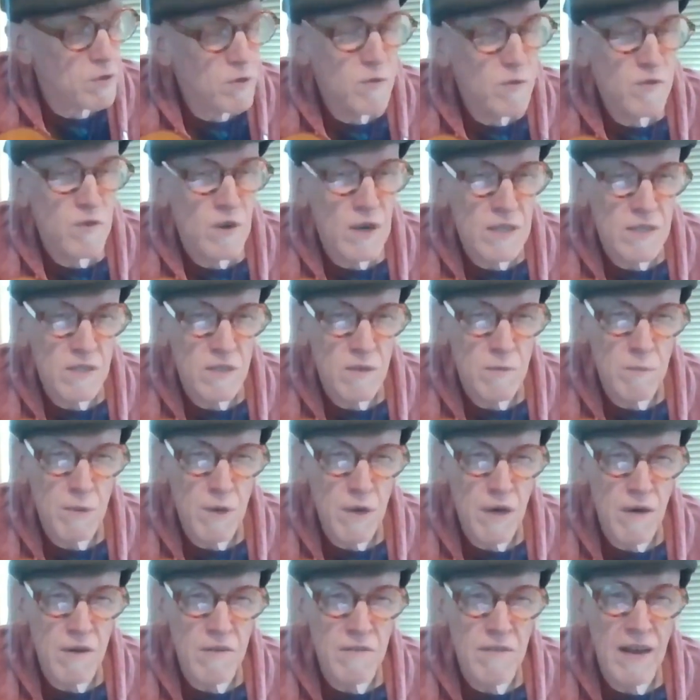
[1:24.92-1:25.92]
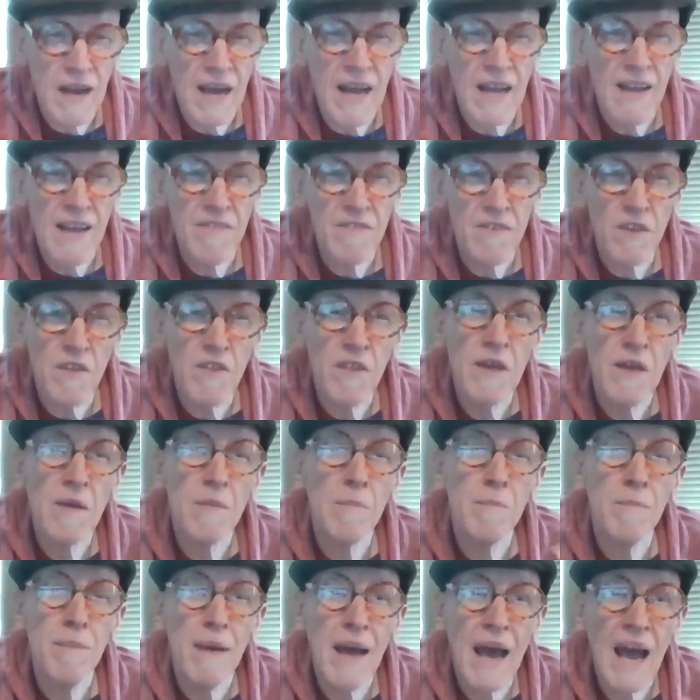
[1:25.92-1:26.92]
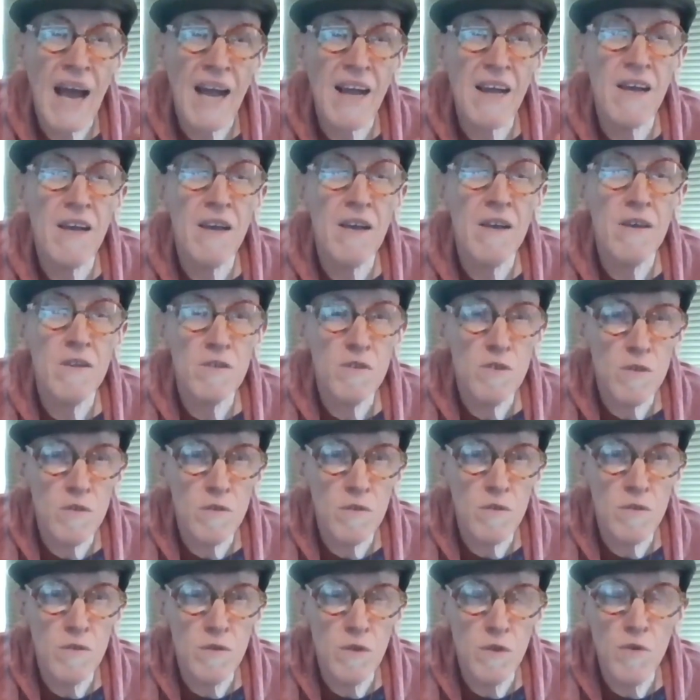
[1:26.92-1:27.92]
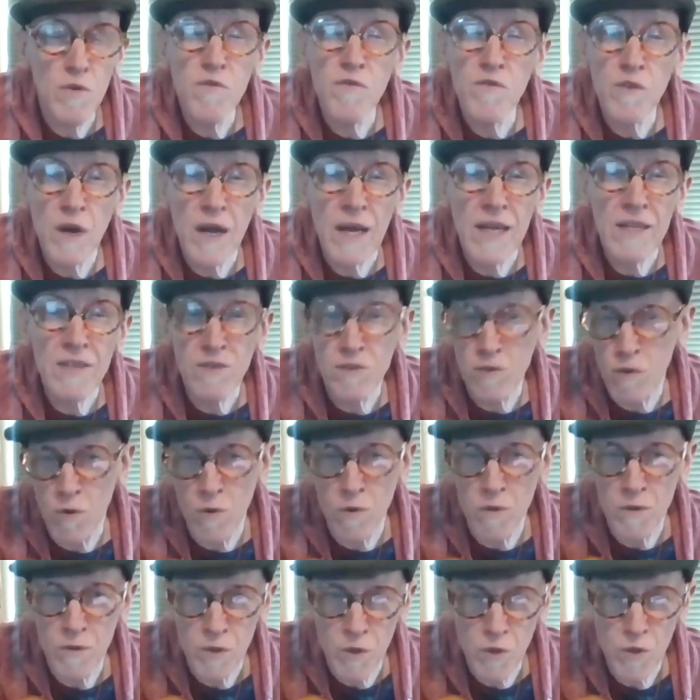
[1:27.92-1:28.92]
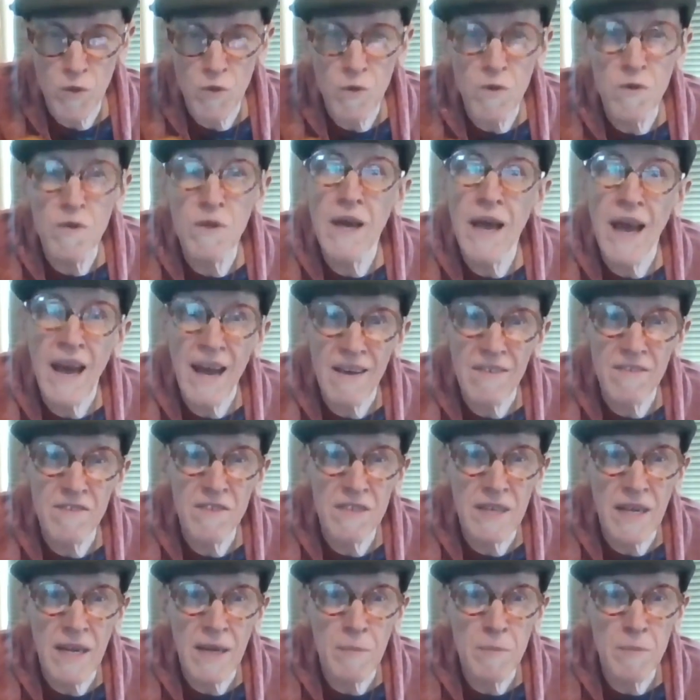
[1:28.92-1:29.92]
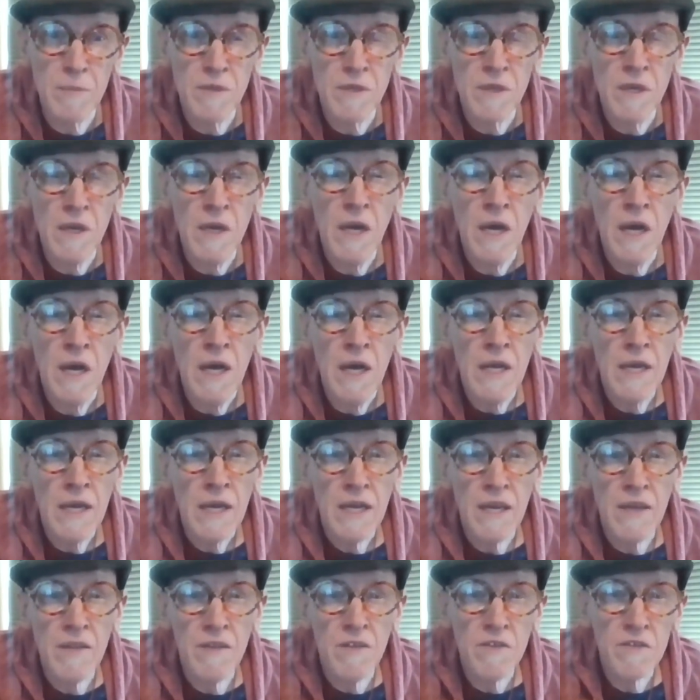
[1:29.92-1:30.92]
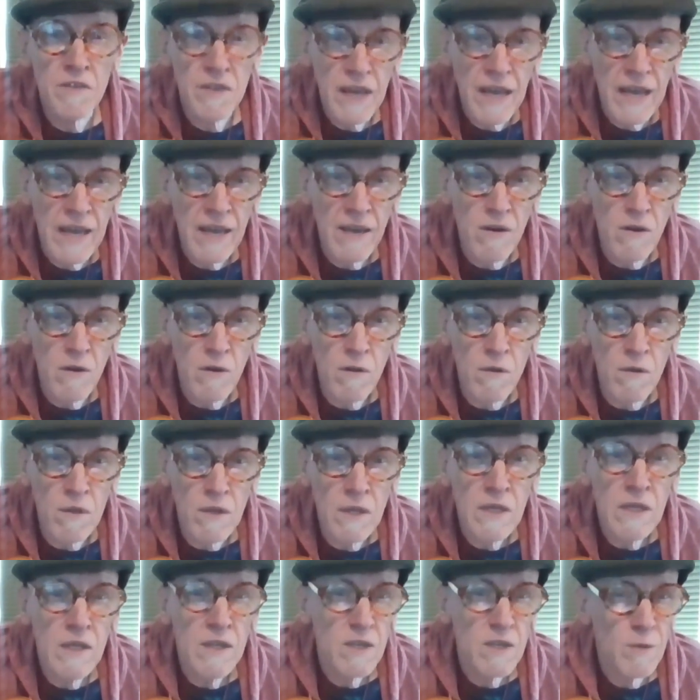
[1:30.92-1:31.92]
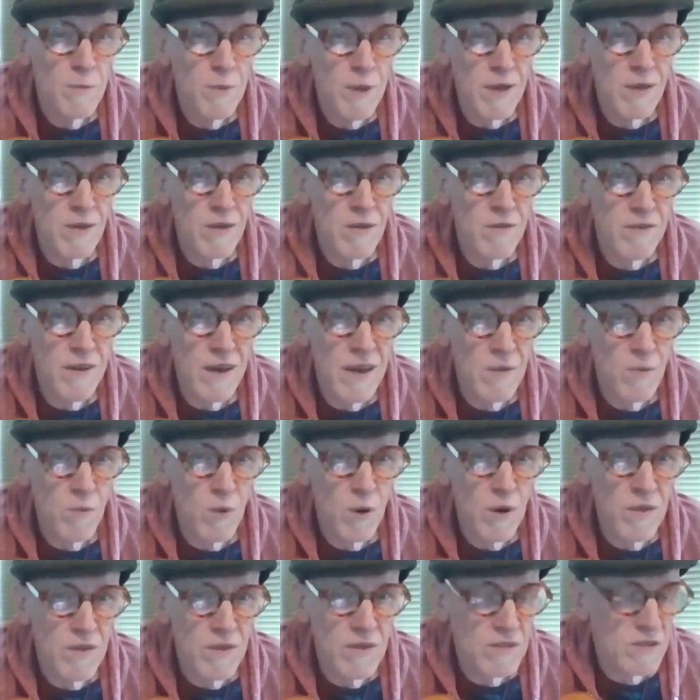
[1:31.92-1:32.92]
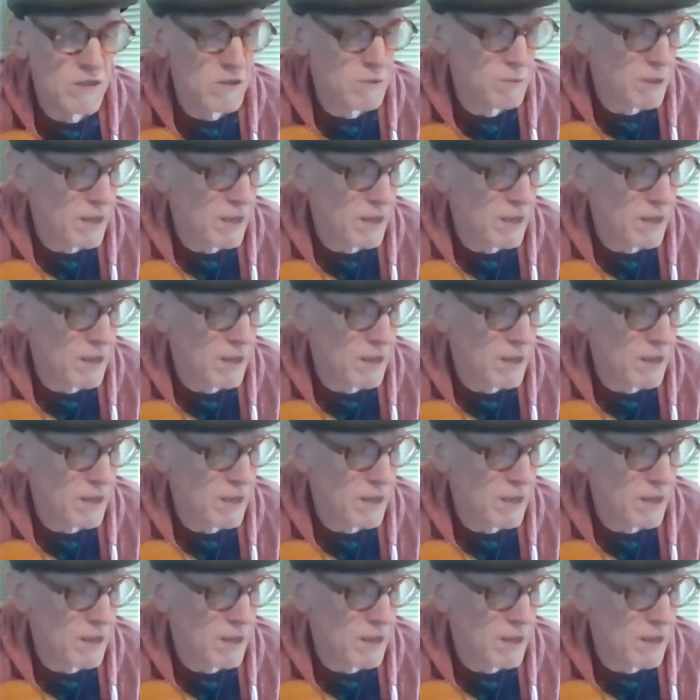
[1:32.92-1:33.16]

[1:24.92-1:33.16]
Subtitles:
2 frets above, I have to think back 2 frets or 2 half steps in the scale to be able to find where this is